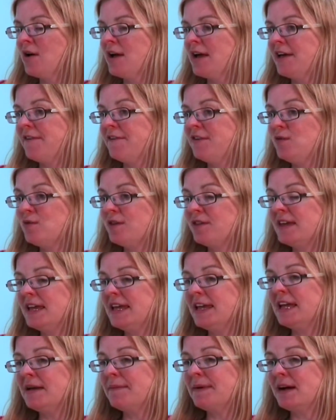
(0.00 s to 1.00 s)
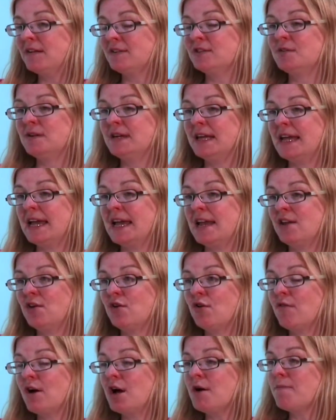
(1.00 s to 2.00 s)
If you were thinking about doing it in
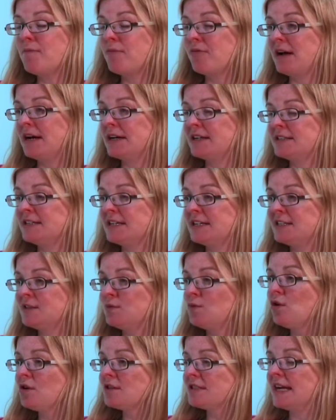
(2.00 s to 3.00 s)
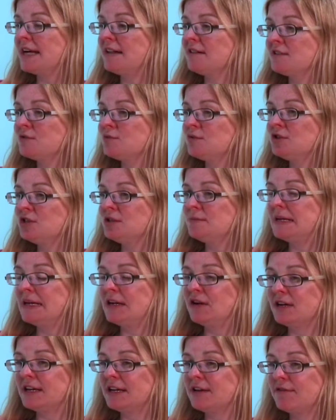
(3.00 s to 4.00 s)
your own practice, what else would you be
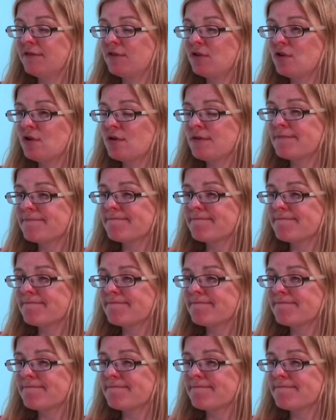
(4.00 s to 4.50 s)
looking for?